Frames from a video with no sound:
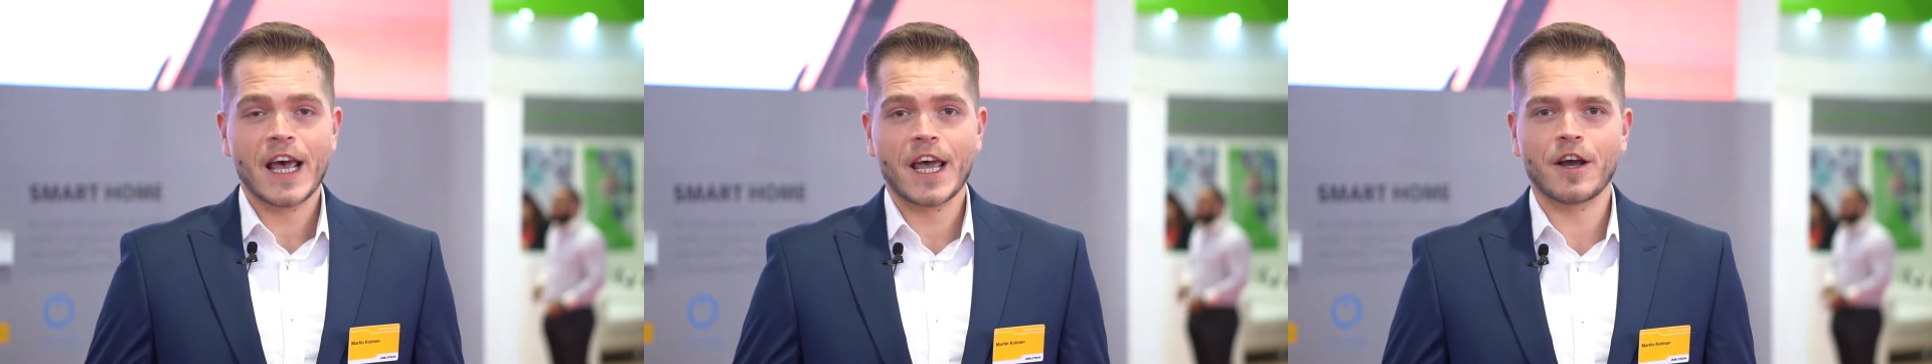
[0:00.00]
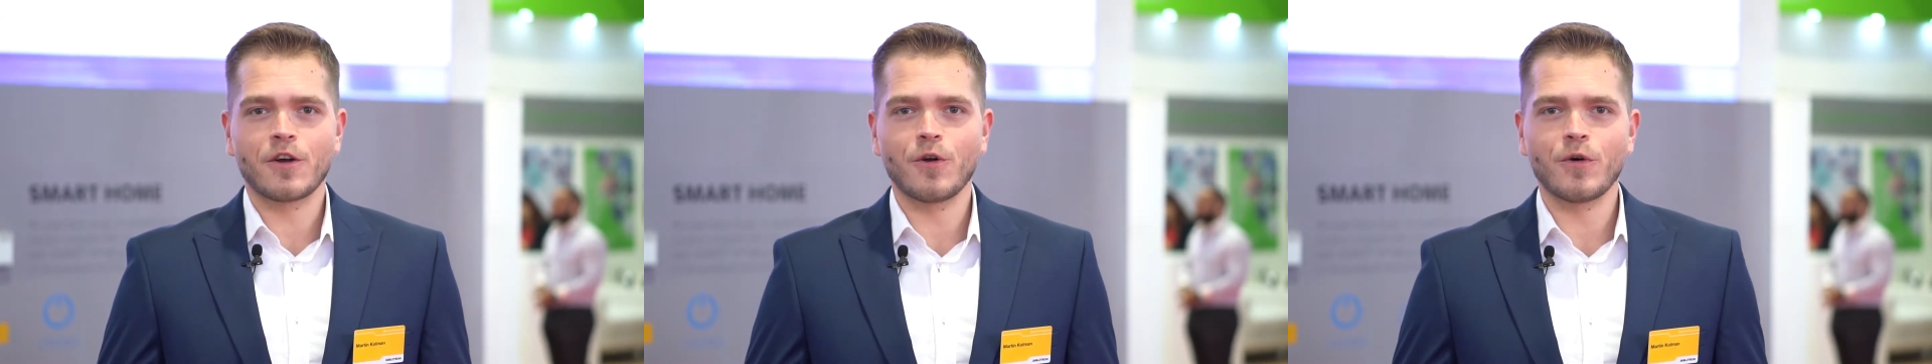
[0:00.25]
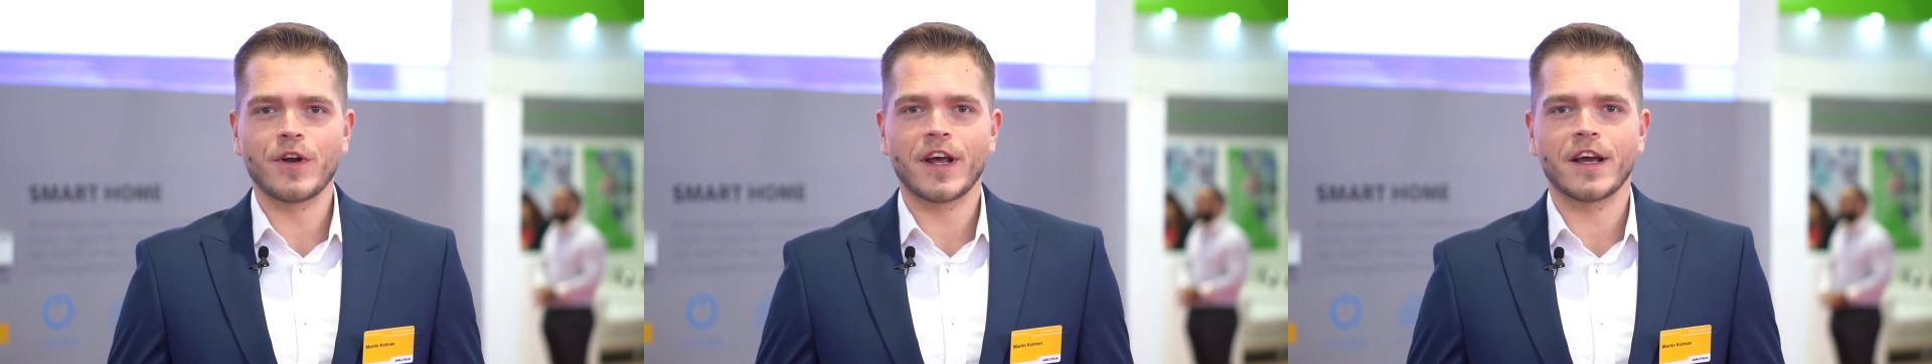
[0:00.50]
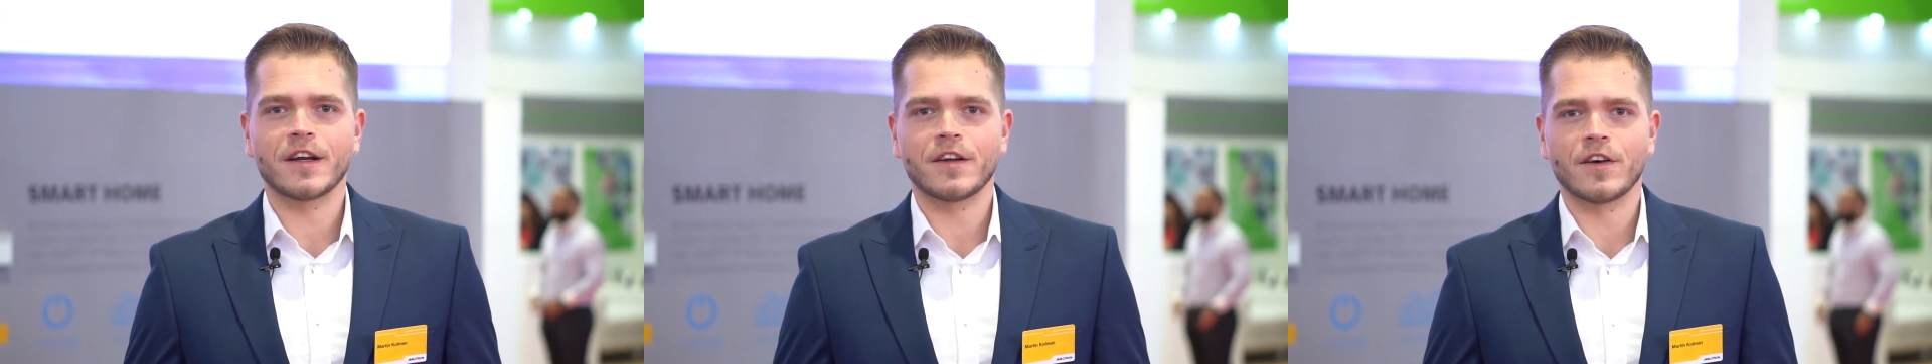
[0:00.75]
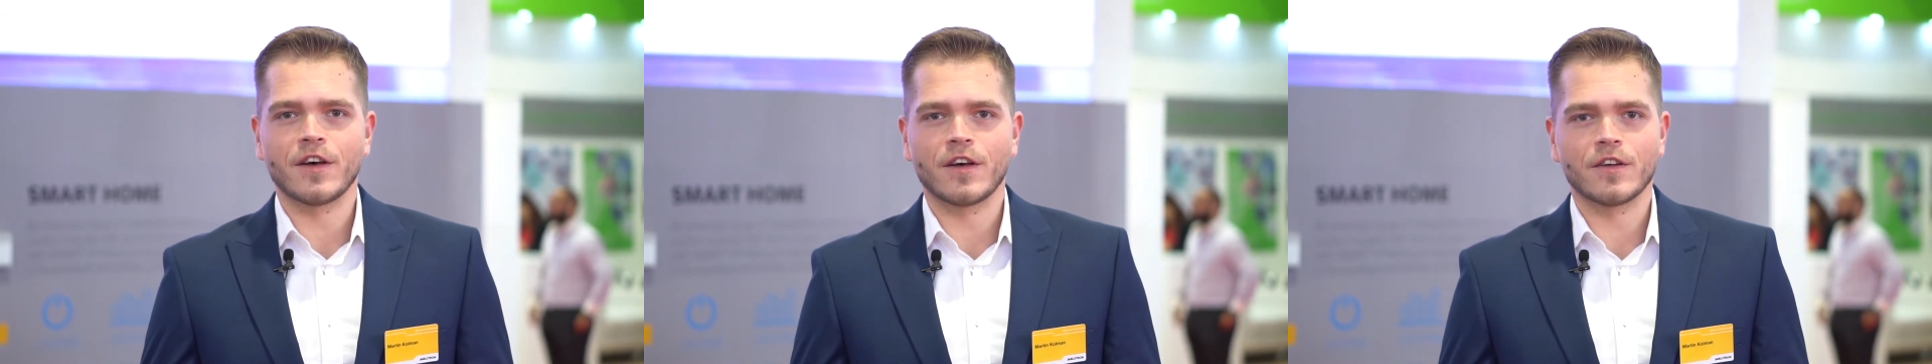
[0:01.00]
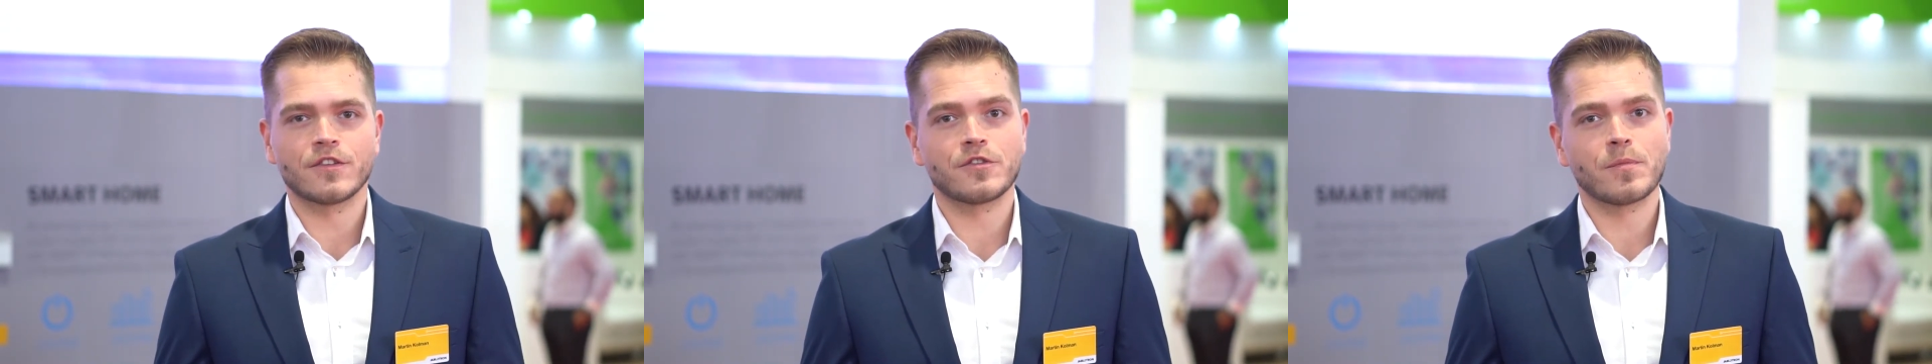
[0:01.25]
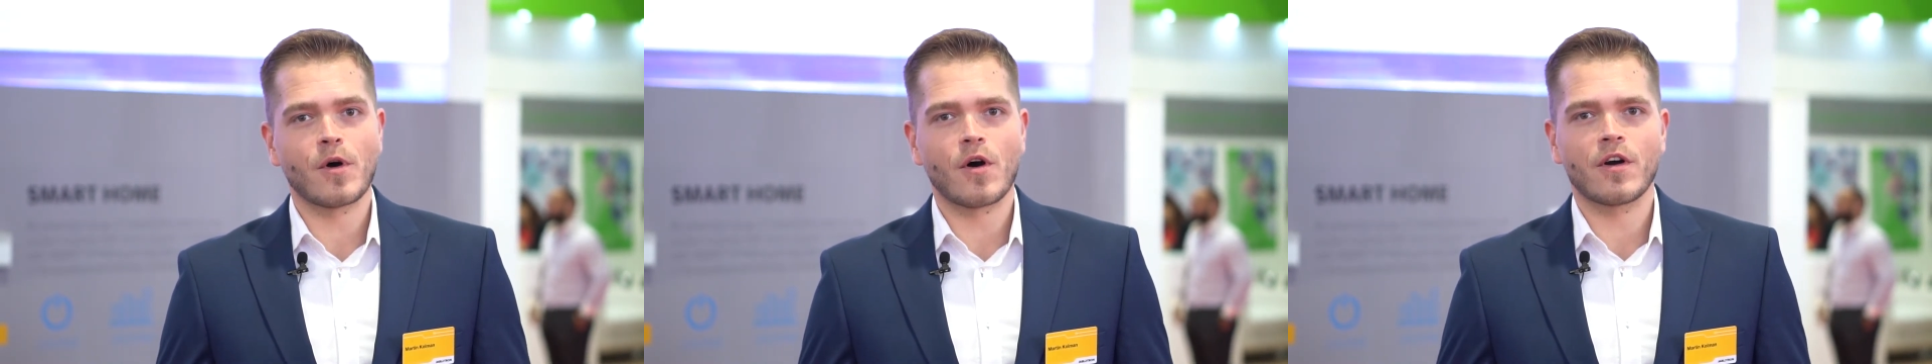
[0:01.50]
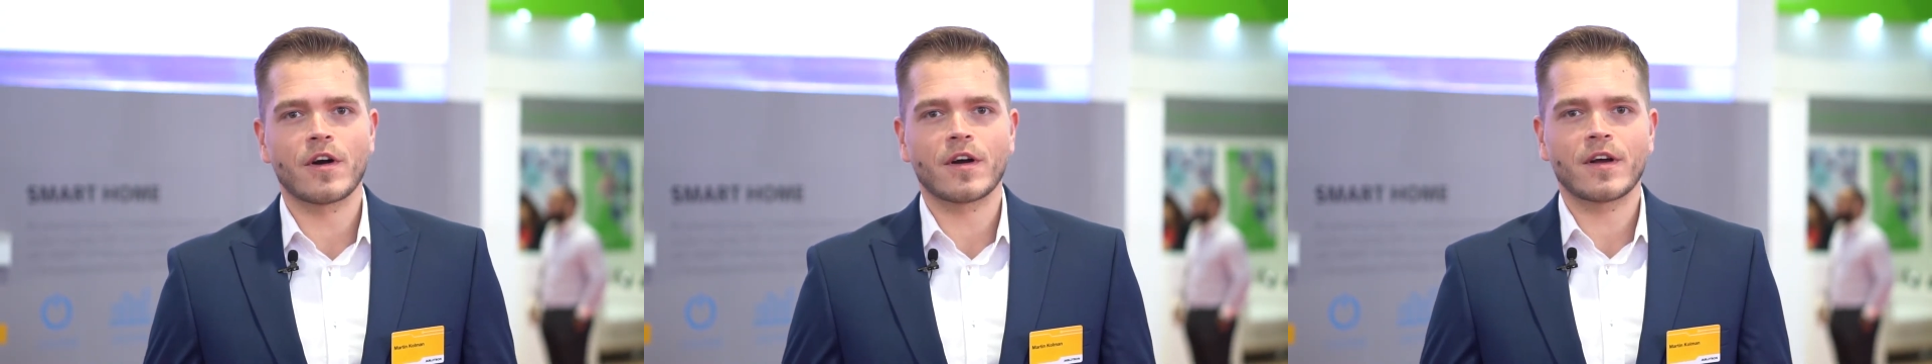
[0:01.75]
including the
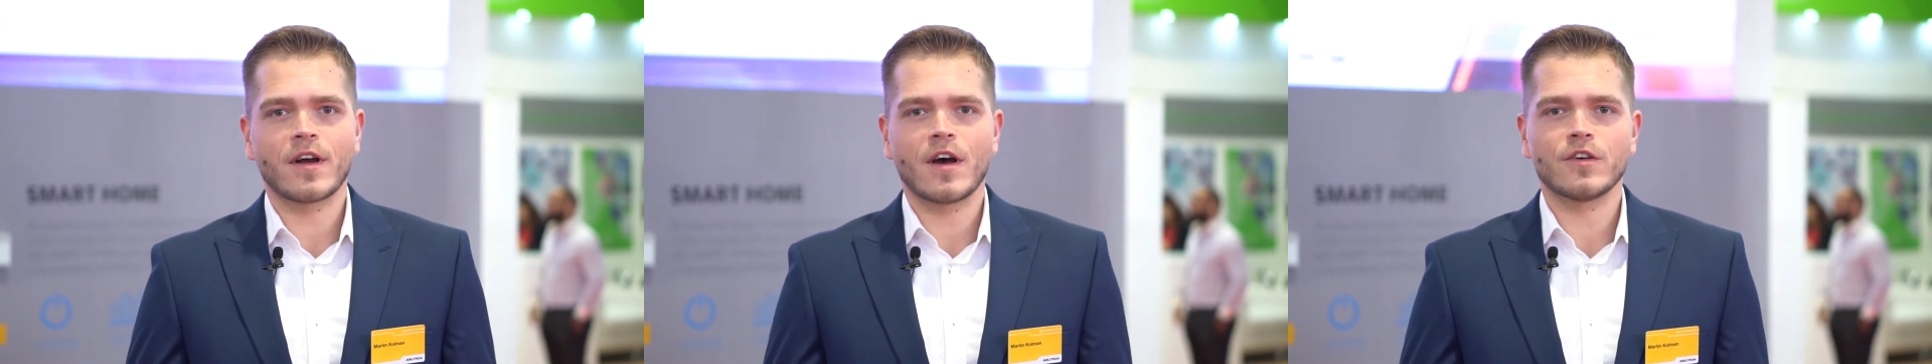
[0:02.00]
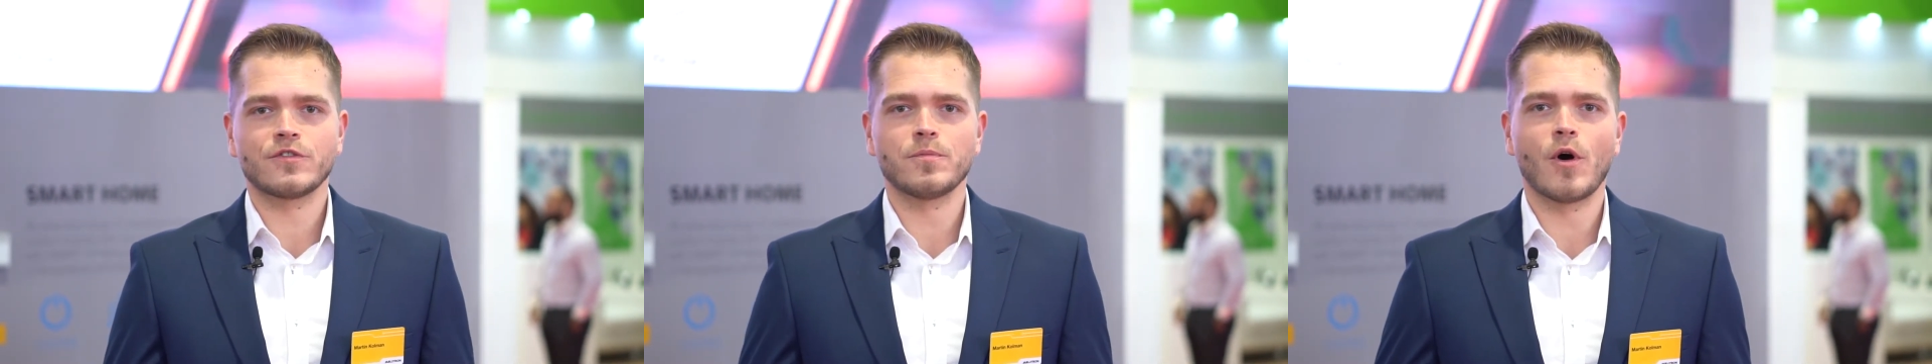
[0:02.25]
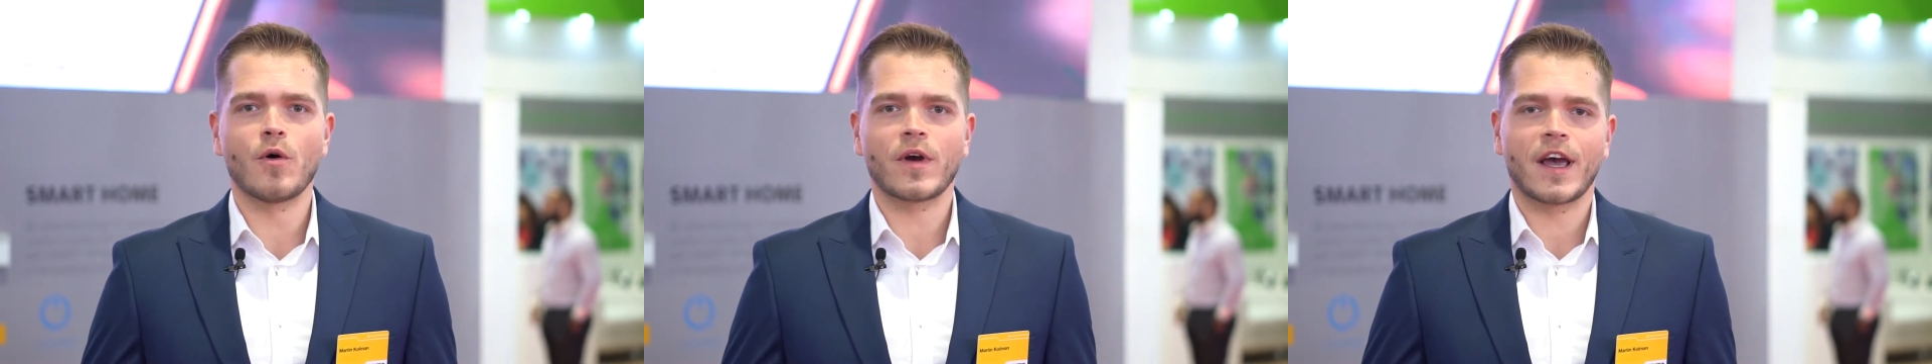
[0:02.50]
smoke